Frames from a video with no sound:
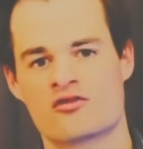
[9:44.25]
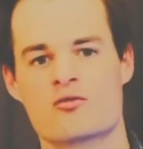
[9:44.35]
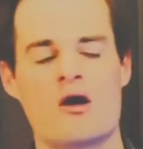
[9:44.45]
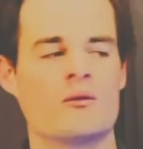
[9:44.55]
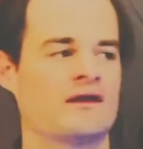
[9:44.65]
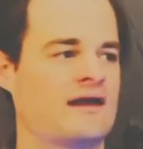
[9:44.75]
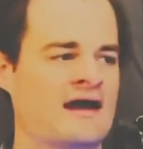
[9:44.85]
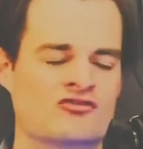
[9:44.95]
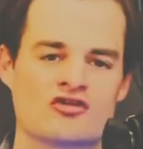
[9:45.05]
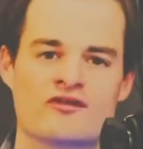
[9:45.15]
throw in
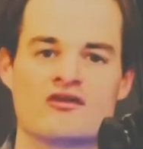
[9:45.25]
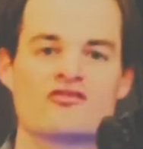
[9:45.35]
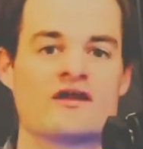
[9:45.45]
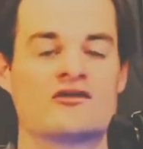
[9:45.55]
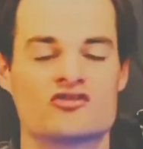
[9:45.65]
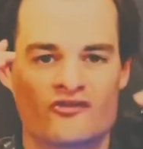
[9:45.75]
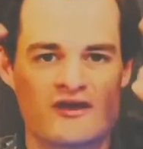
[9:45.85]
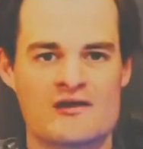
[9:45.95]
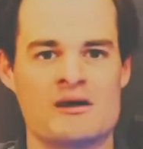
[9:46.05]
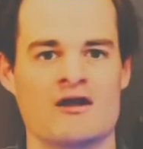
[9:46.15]
extra things that I just
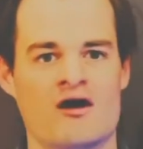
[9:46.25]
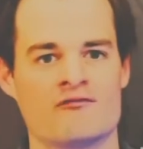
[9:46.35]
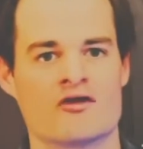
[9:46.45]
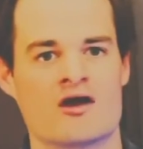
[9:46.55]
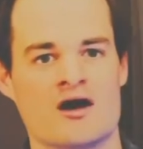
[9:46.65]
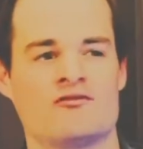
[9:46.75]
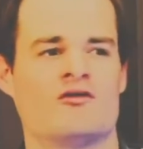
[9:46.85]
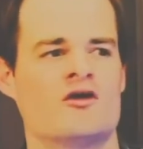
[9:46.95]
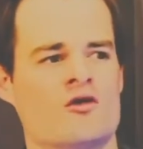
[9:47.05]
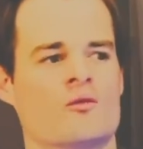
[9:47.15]
think about off the cuff,
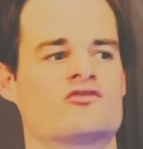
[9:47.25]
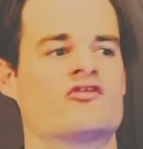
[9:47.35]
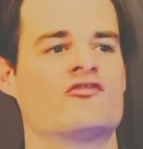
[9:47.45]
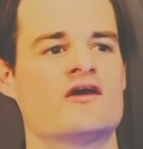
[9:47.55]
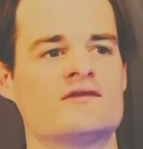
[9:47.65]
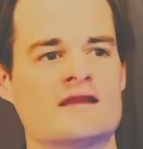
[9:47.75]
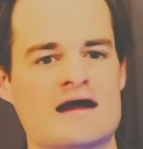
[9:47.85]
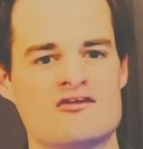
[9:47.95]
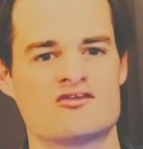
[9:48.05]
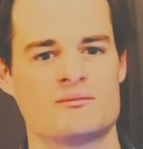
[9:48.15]
which is very
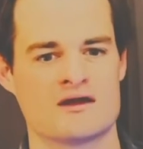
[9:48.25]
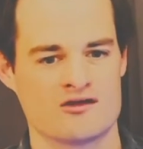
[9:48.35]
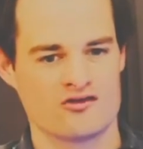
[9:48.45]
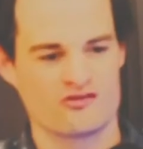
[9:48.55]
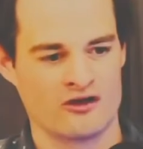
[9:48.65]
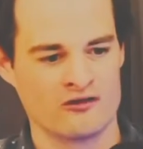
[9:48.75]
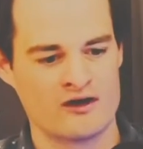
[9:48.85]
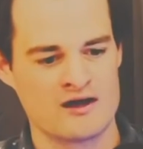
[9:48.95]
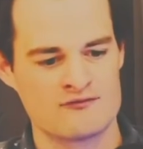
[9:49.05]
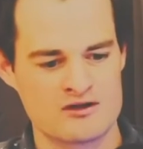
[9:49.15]
nice because a
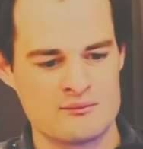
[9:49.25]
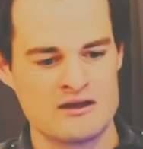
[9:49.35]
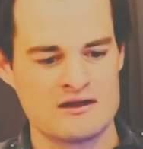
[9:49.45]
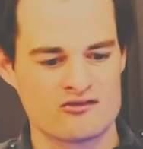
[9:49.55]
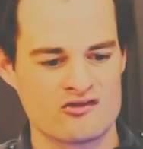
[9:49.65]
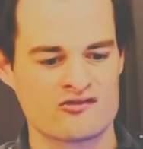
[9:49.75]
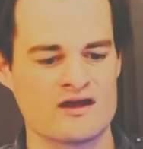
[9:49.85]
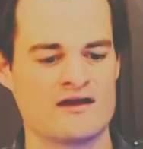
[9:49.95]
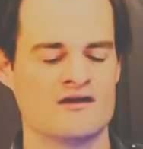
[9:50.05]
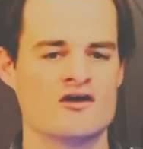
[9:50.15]
lot of comedians have
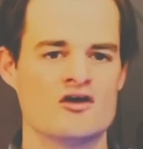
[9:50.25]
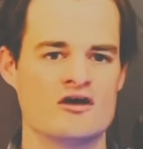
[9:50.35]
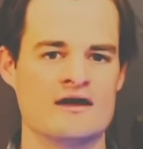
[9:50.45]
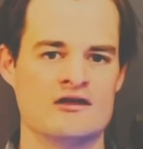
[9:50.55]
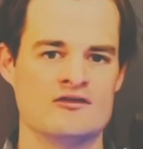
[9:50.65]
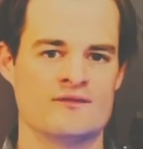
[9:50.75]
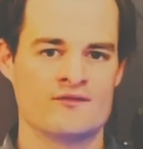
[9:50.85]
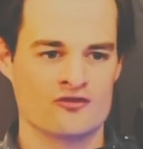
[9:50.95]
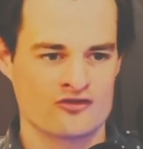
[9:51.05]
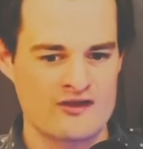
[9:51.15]
said it,
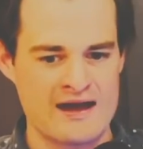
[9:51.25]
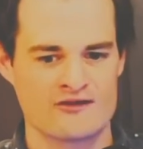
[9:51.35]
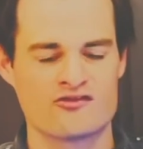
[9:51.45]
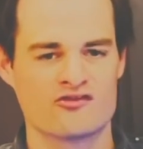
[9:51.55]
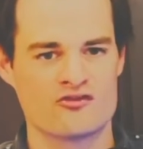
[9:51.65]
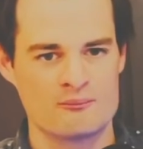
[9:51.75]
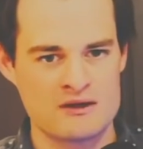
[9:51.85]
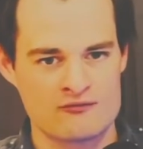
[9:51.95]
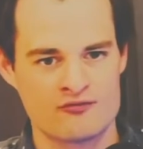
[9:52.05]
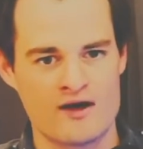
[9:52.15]
there's the essence of
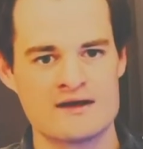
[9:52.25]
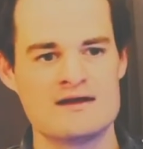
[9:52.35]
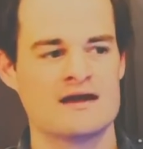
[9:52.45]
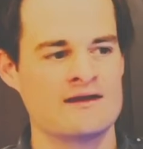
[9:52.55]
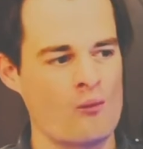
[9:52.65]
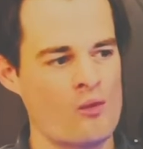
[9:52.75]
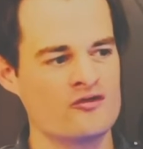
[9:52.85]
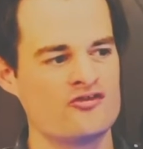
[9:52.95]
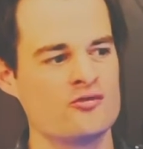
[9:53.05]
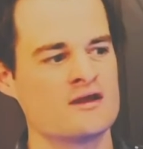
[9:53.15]
being funny, and then
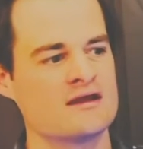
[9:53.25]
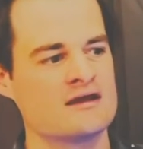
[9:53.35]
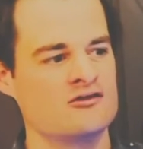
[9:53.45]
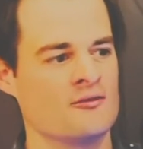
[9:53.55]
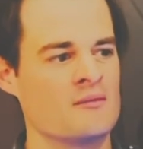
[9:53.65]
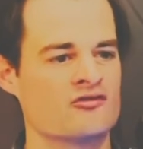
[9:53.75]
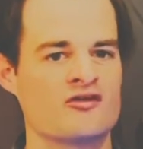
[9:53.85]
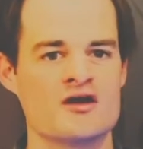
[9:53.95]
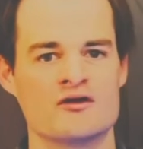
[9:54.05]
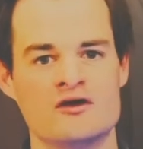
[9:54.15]
once you can get your
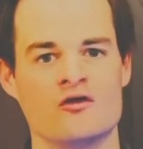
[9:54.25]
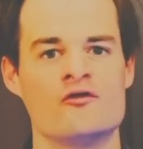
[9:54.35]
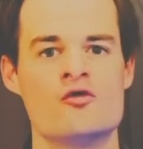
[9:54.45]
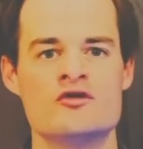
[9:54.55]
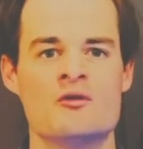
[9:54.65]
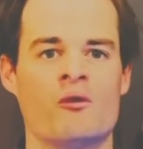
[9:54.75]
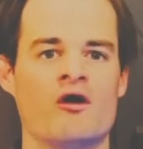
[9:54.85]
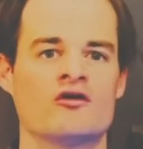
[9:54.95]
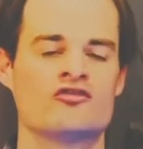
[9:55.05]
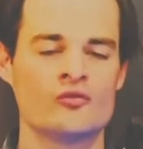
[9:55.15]
material and who you
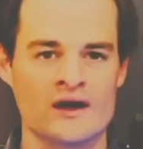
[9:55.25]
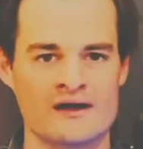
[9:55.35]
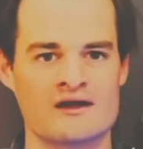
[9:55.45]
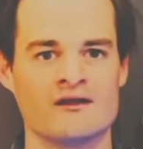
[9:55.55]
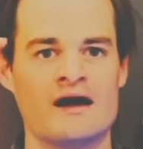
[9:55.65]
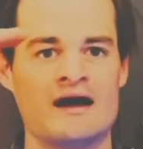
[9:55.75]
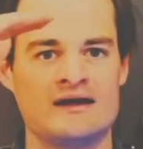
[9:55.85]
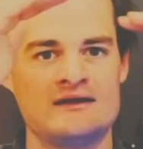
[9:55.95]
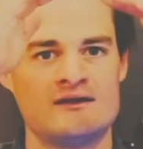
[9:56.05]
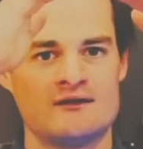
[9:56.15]
are to kind of
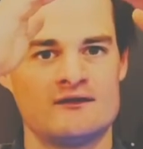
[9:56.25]
collide,